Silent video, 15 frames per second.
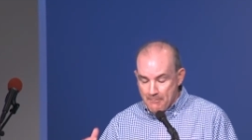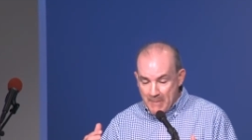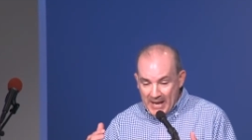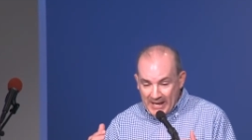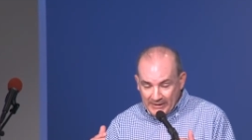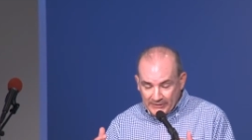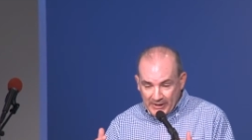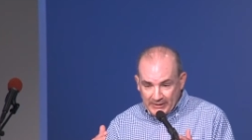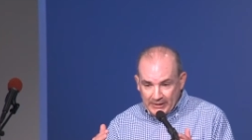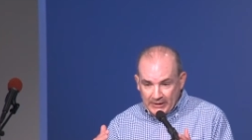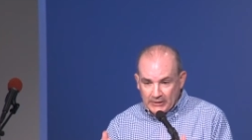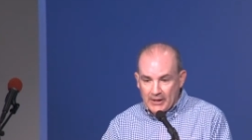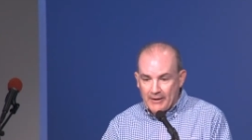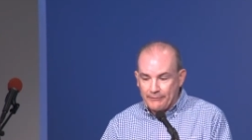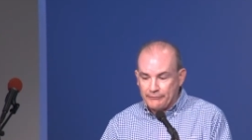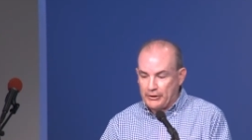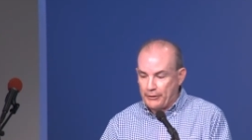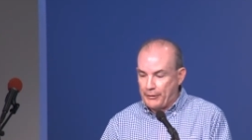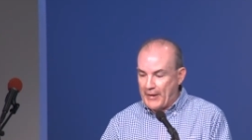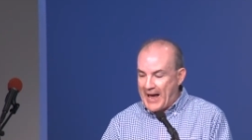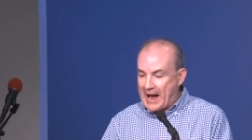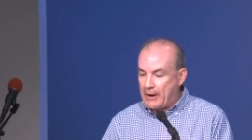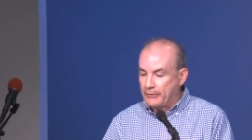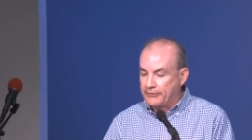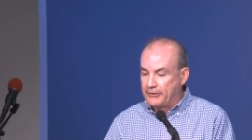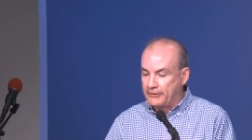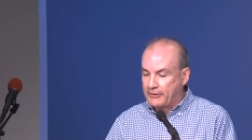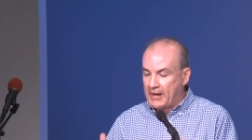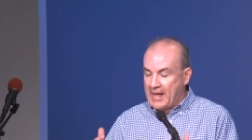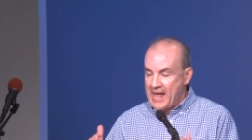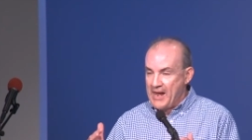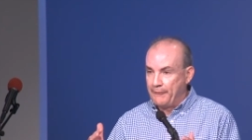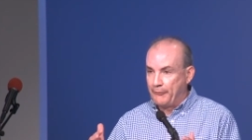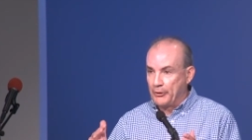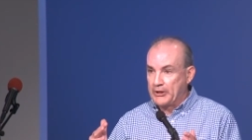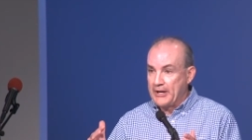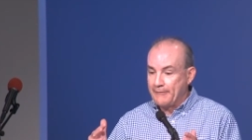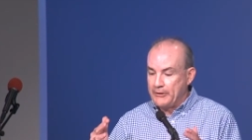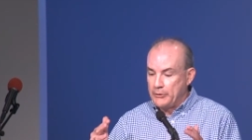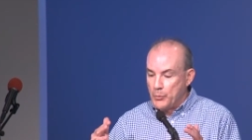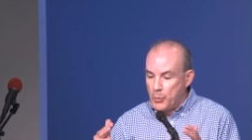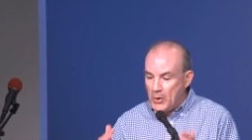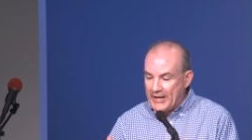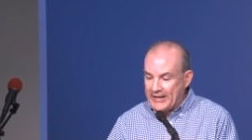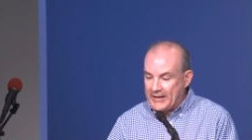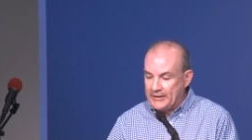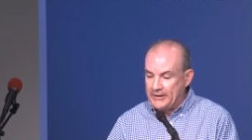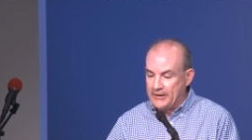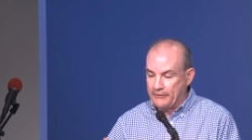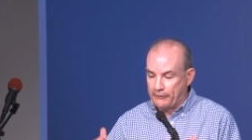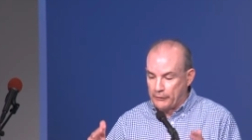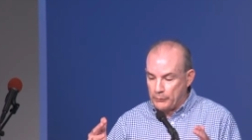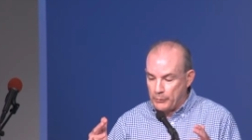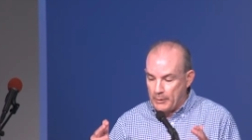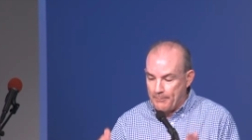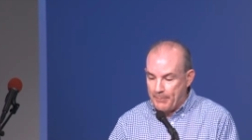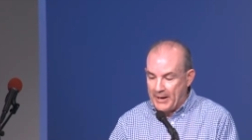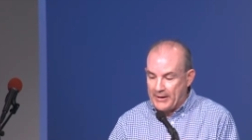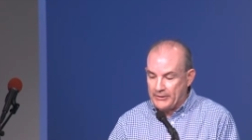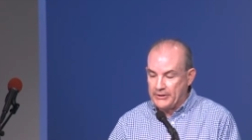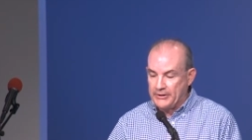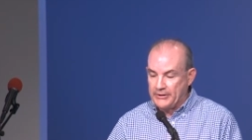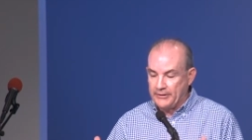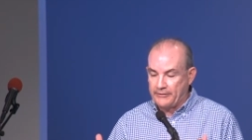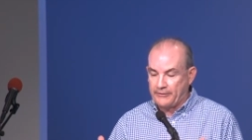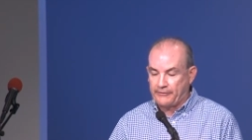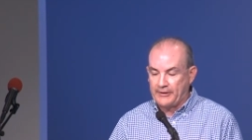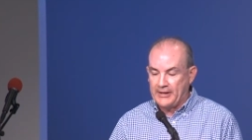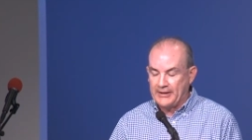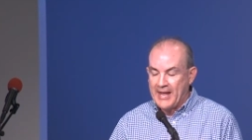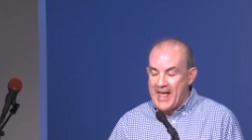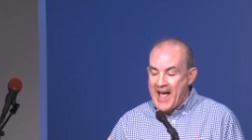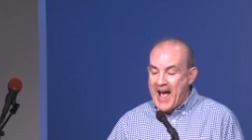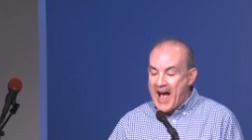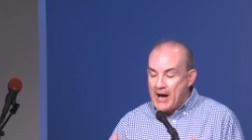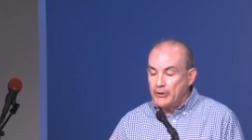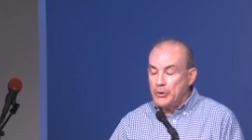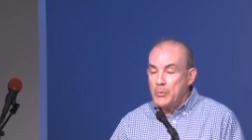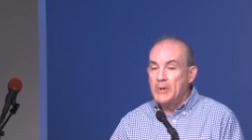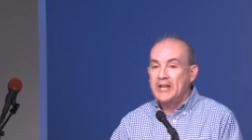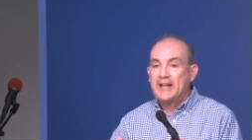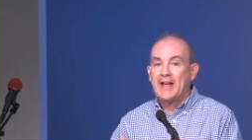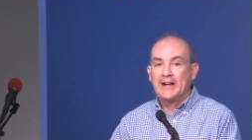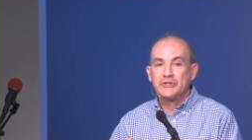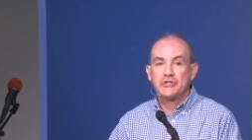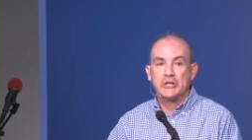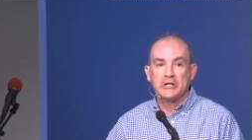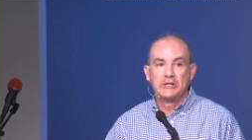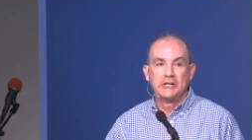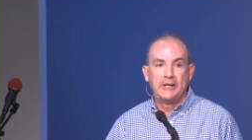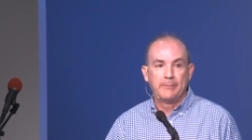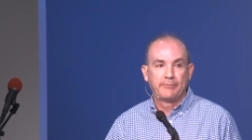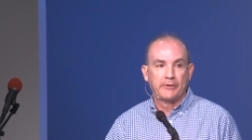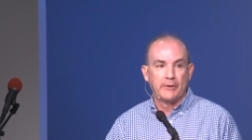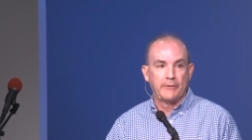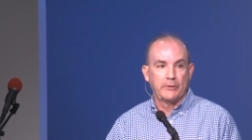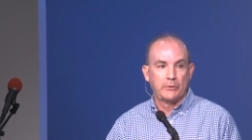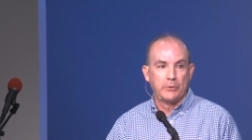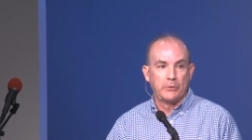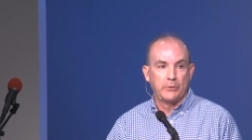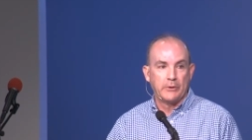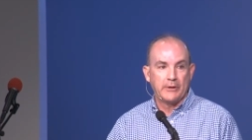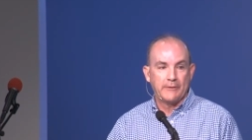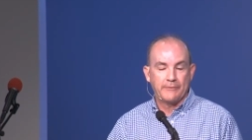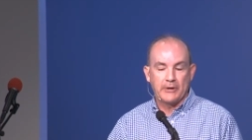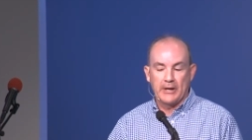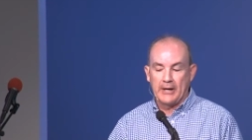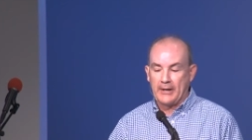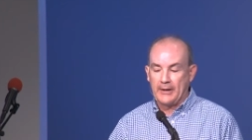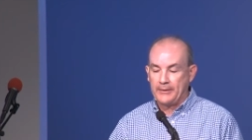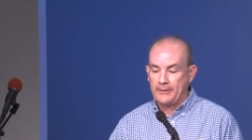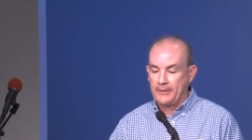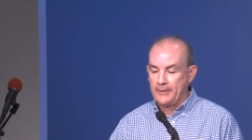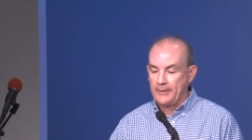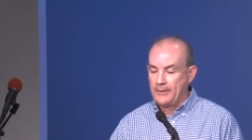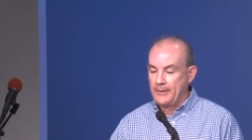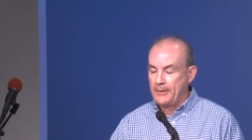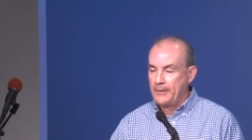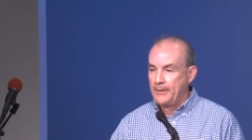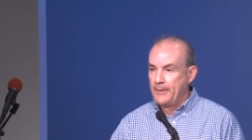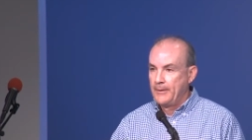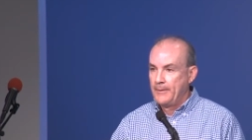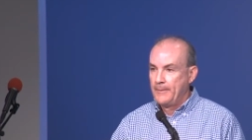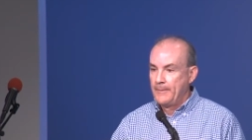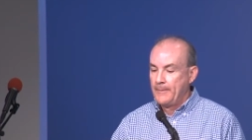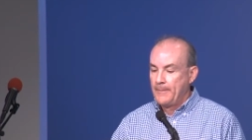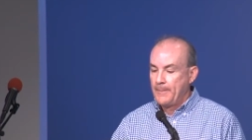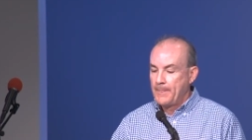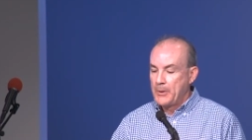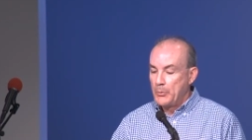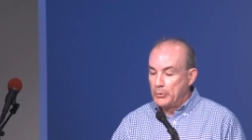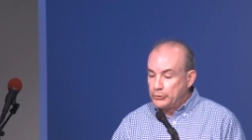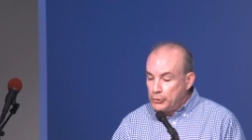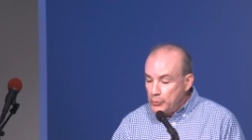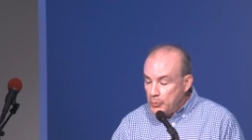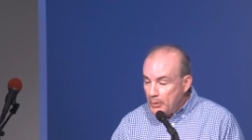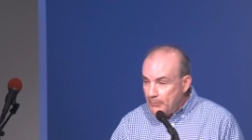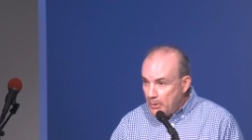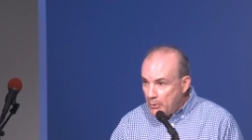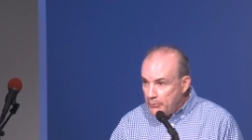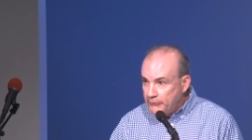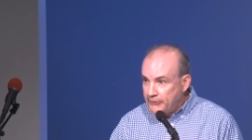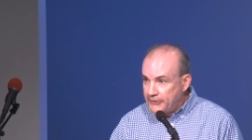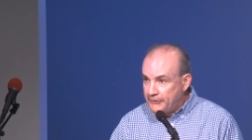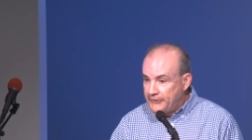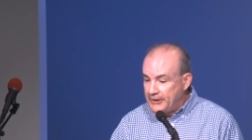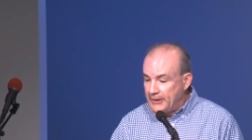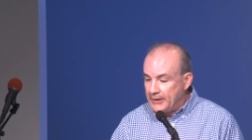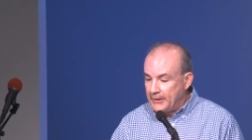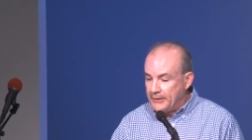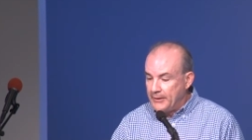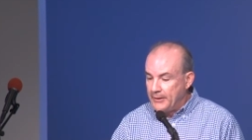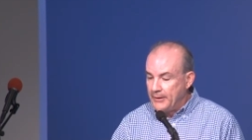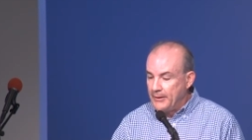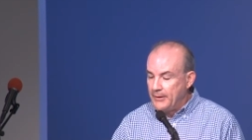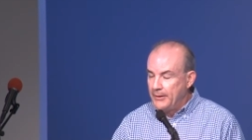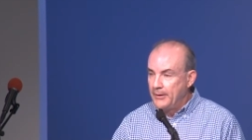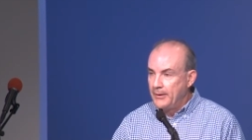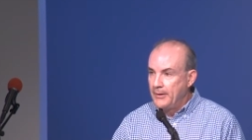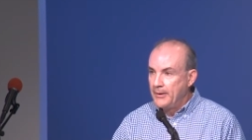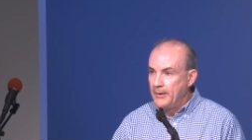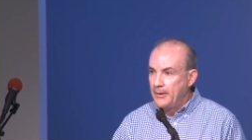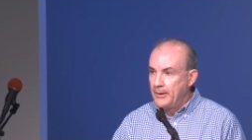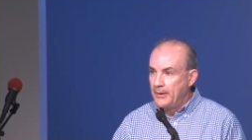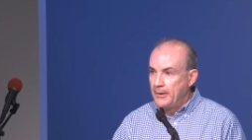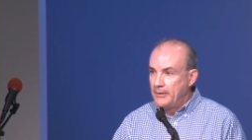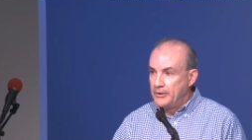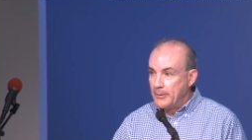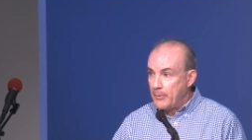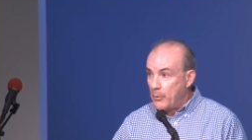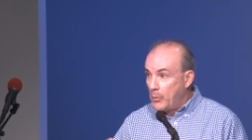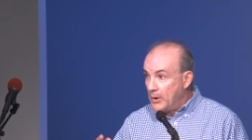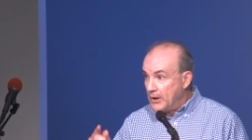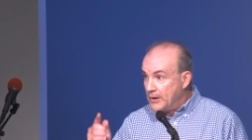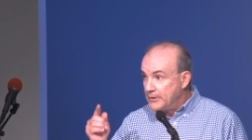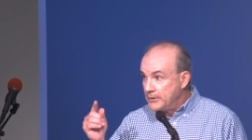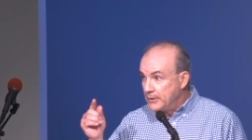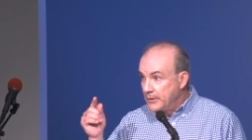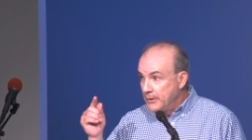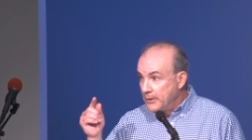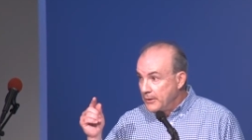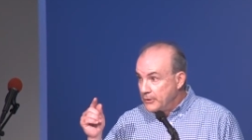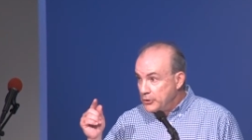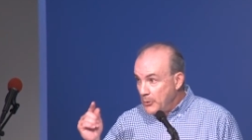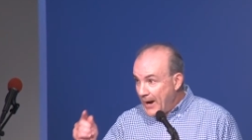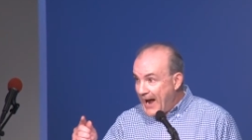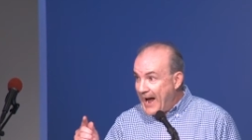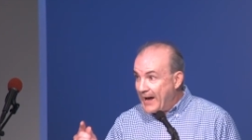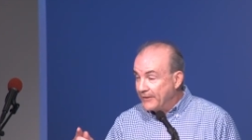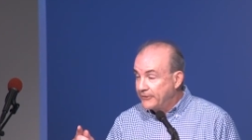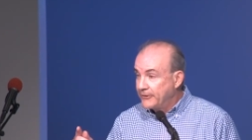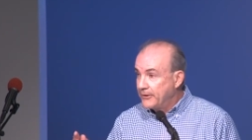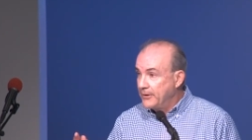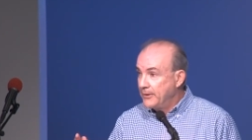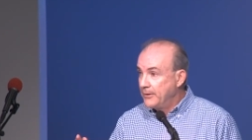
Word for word: maintaining love to thousands, and forgiving wickedness and rebellion and sin. How do we catch a glimpse of the glory of God? Well, do what Moses did. Number one, you ask.